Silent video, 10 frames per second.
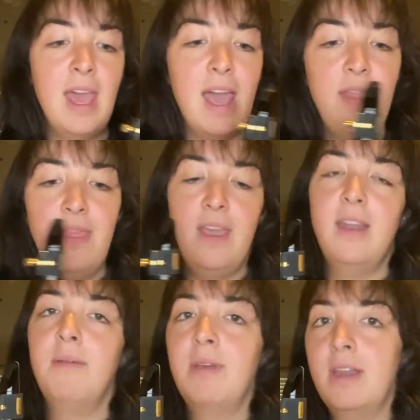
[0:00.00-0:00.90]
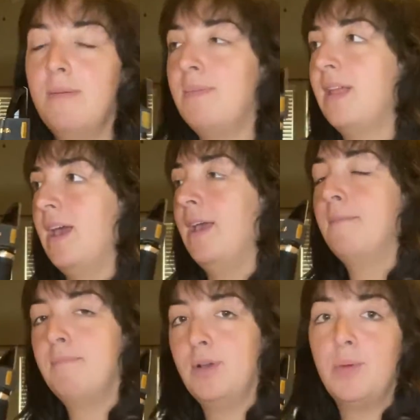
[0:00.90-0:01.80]
and then I'm gonna
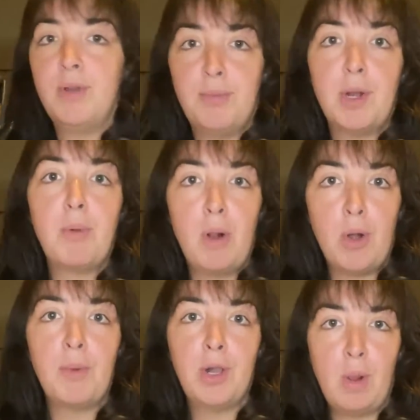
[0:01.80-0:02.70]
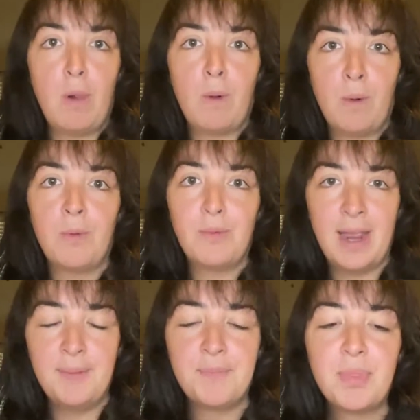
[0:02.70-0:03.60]
play,
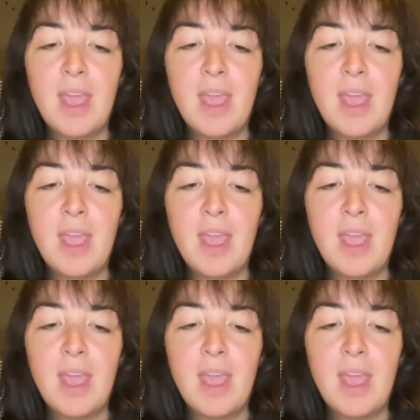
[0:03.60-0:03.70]
right?